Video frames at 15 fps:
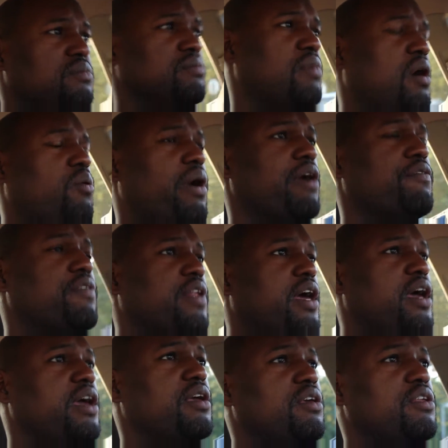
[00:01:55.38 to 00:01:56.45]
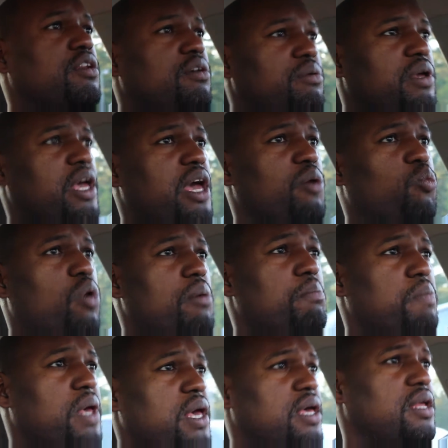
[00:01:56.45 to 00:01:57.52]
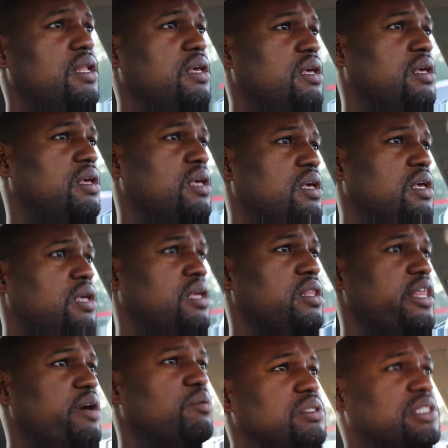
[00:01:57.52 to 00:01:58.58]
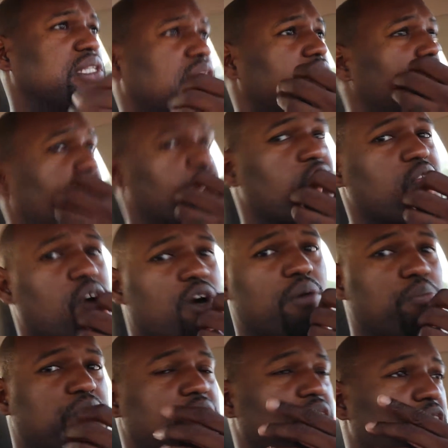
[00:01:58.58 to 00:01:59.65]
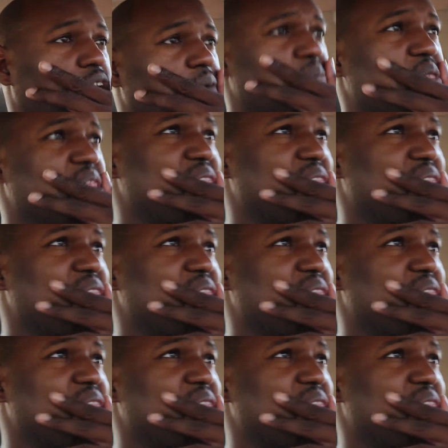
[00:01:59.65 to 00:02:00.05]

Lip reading: My wife and I, we had one bed that was lumpy and all beat up.